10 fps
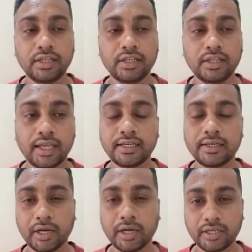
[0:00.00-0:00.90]
Like
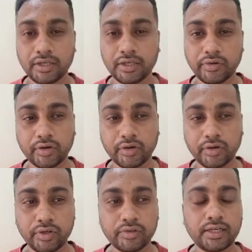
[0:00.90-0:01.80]
that pattern you are going
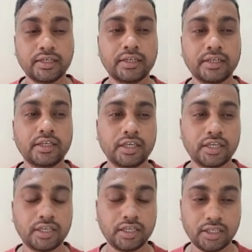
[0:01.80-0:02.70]
to get in
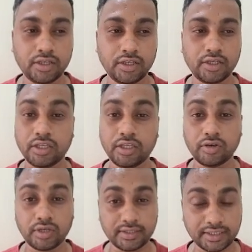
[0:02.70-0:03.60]

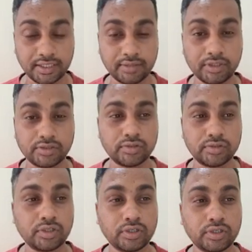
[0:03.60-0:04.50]
your exam also.
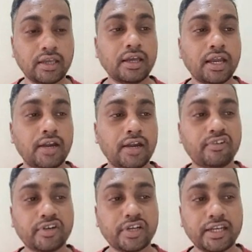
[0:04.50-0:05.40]
Okay, and
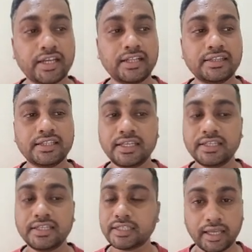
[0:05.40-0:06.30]
for technical things
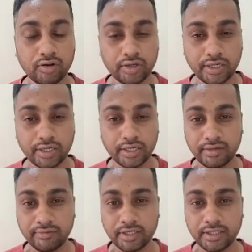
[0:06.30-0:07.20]
I already
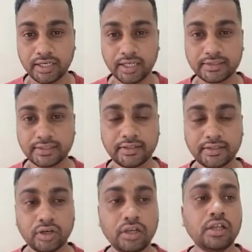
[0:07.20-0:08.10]
covered classes
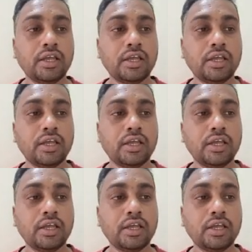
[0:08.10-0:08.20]
and all.